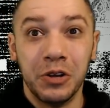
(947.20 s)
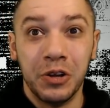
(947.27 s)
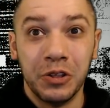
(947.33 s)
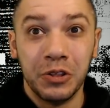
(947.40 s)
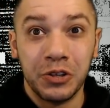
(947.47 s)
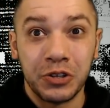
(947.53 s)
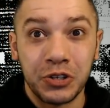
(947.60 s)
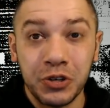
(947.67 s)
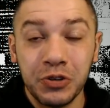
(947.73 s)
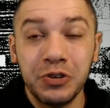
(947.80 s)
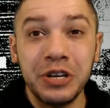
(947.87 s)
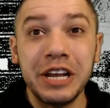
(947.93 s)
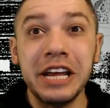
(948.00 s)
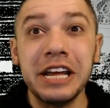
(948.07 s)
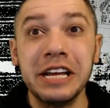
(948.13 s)
The
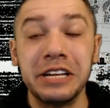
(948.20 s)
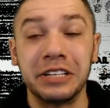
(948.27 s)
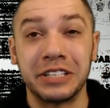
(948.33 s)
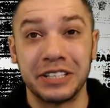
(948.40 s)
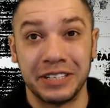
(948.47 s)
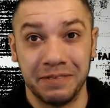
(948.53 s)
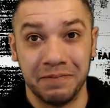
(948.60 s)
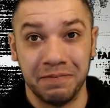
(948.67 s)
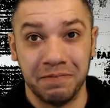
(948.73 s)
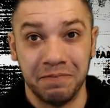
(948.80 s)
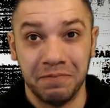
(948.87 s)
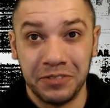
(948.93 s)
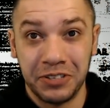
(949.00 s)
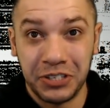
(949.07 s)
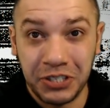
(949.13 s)
Sudanese,
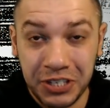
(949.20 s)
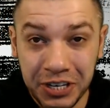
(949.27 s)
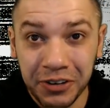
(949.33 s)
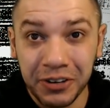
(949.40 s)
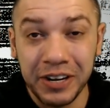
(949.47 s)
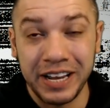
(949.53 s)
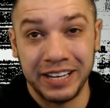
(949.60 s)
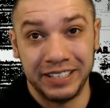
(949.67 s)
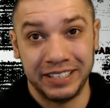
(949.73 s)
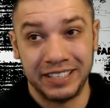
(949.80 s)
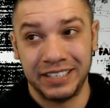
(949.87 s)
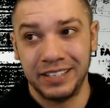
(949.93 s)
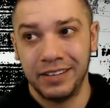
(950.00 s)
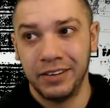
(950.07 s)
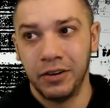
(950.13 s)
the Syrians,